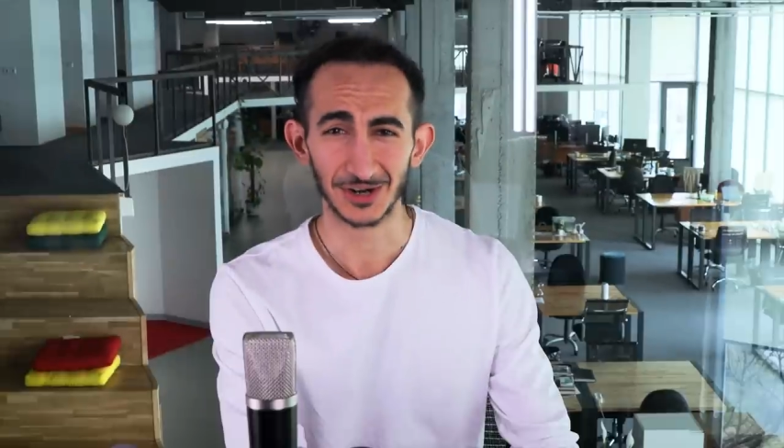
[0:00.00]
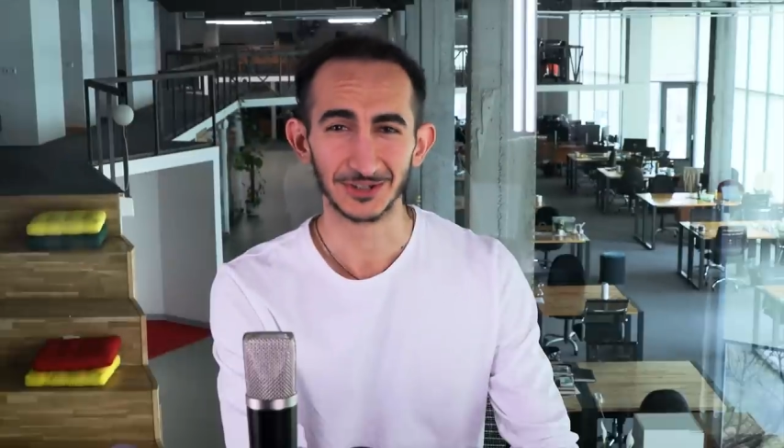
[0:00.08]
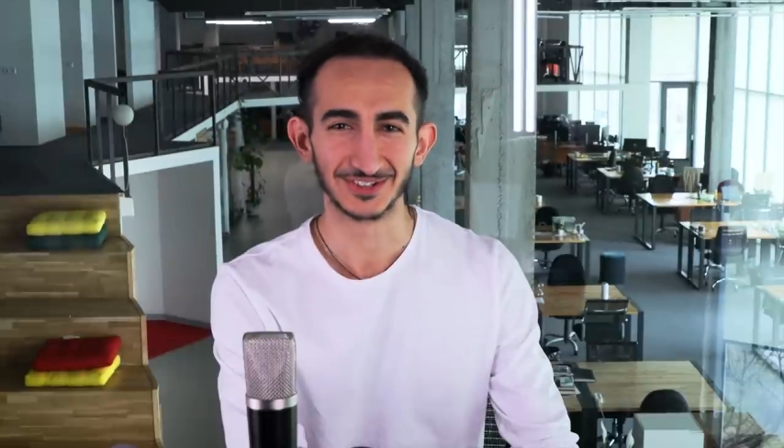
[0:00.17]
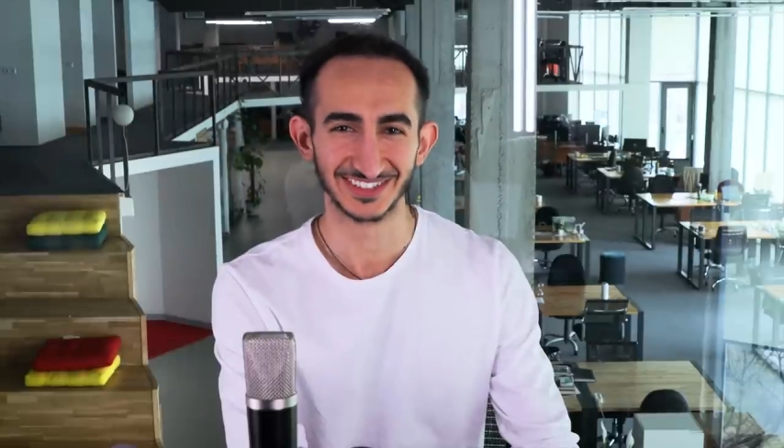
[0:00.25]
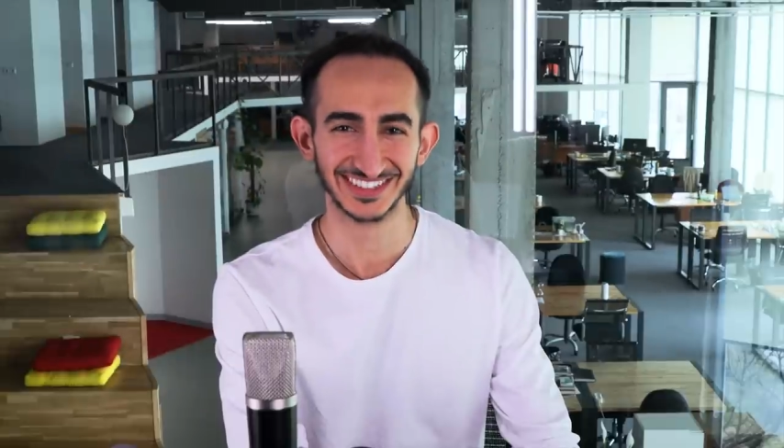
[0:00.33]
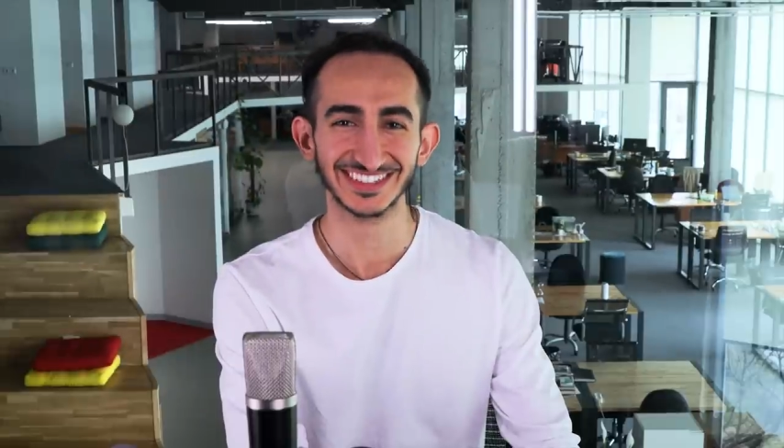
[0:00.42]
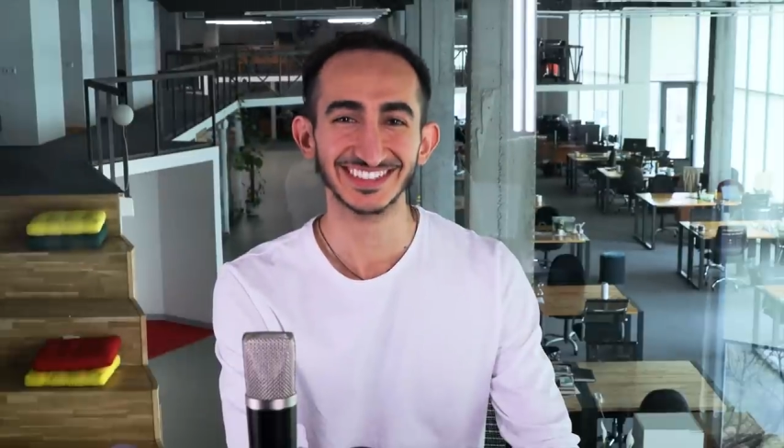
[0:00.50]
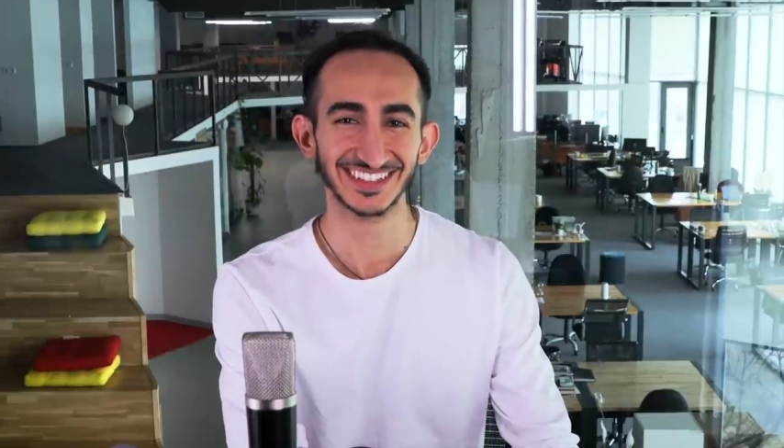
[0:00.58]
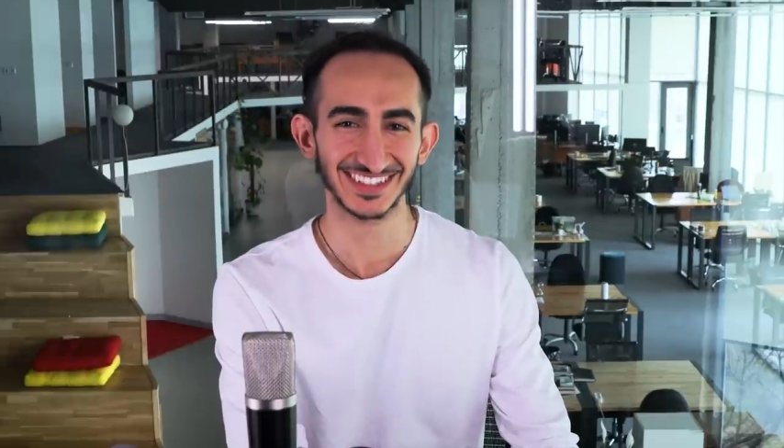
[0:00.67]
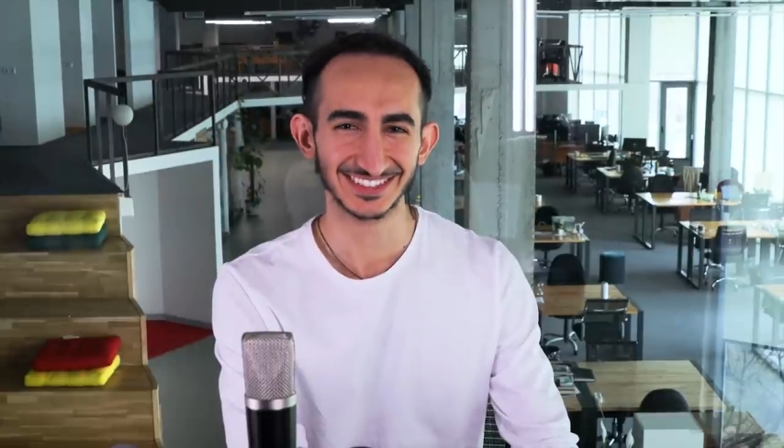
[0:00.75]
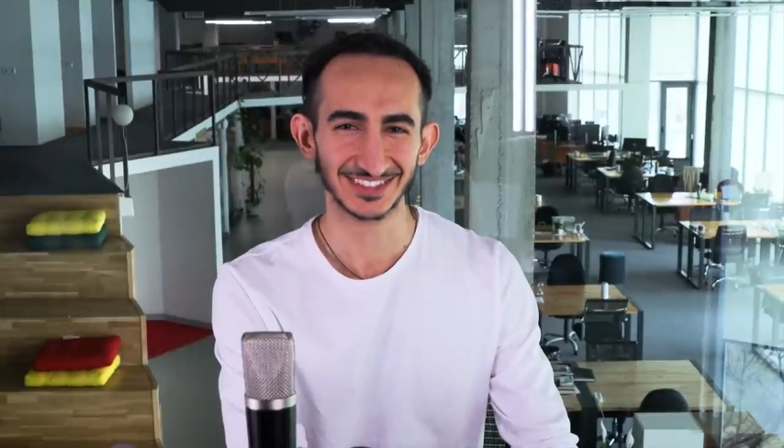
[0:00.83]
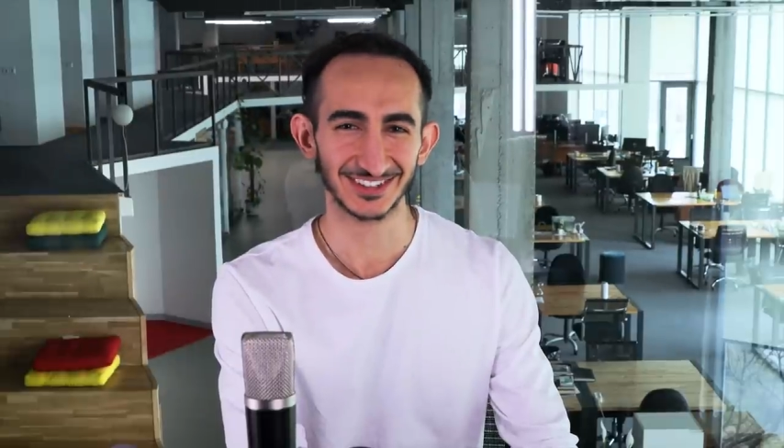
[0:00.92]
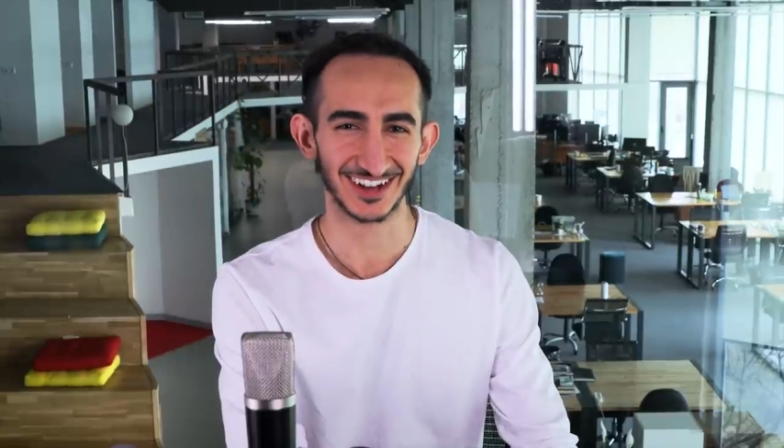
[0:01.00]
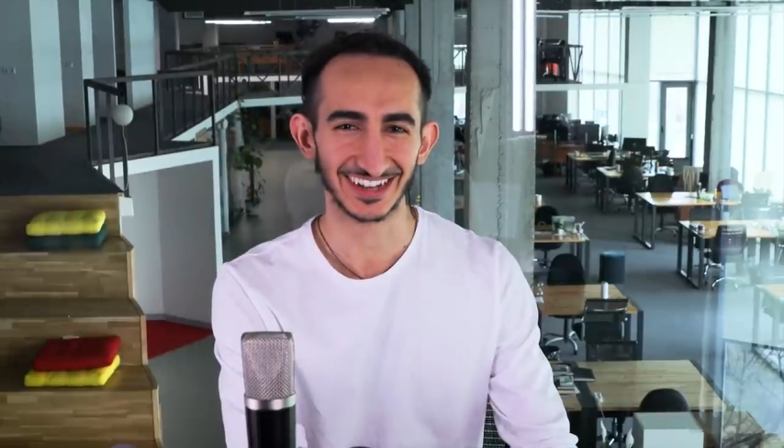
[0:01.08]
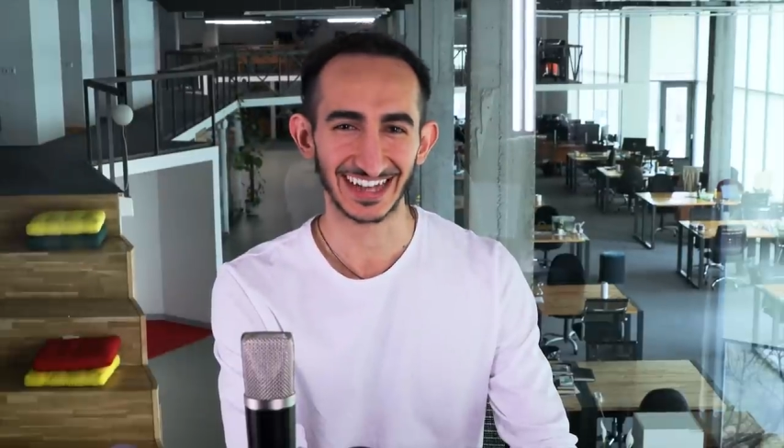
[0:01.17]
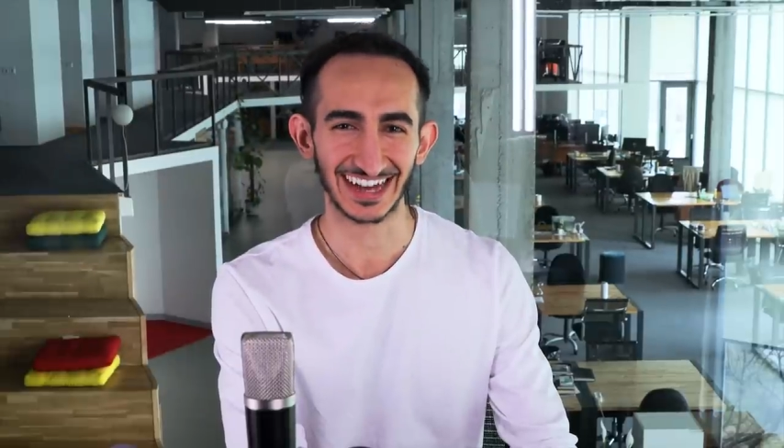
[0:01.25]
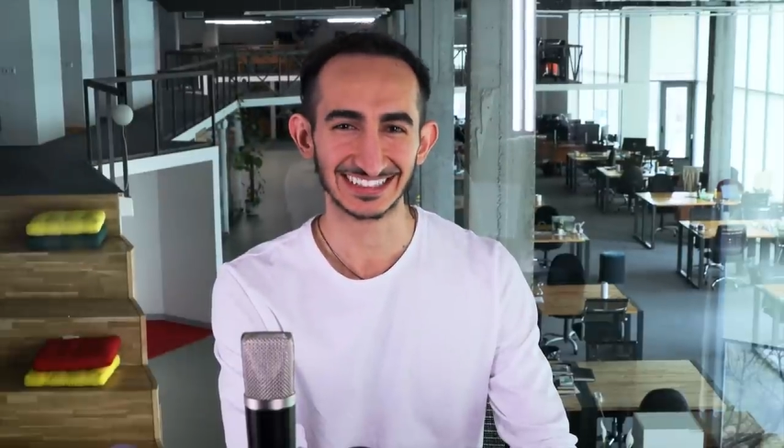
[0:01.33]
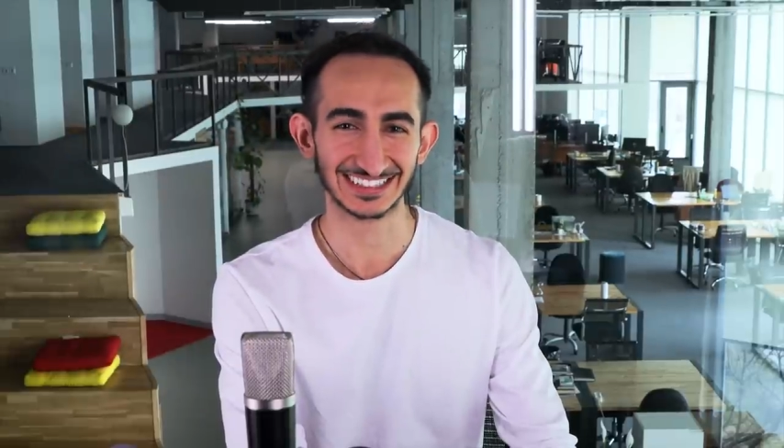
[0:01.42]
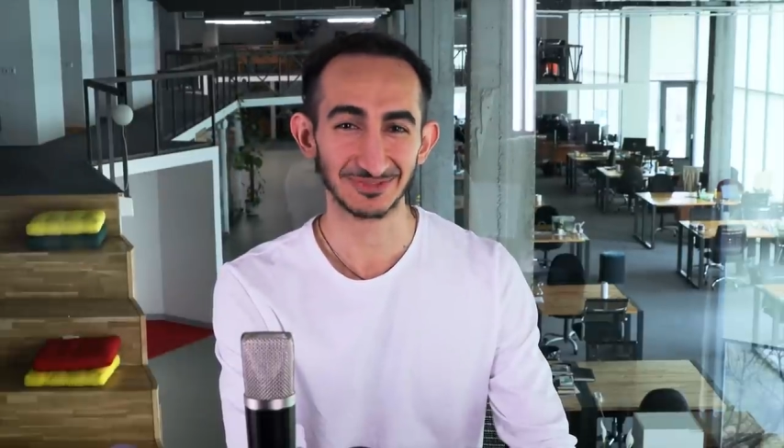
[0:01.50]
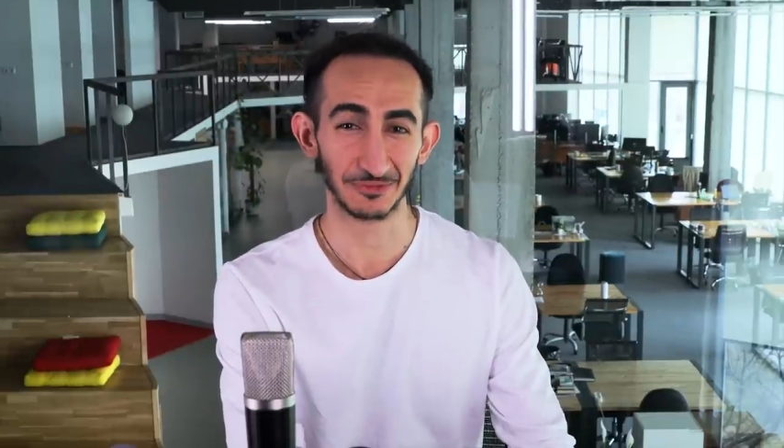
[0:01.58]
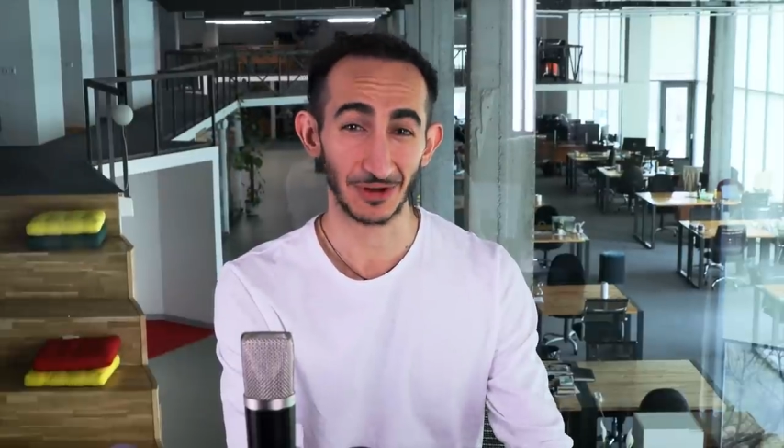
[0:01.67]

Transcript: Oh, what's going on, guys?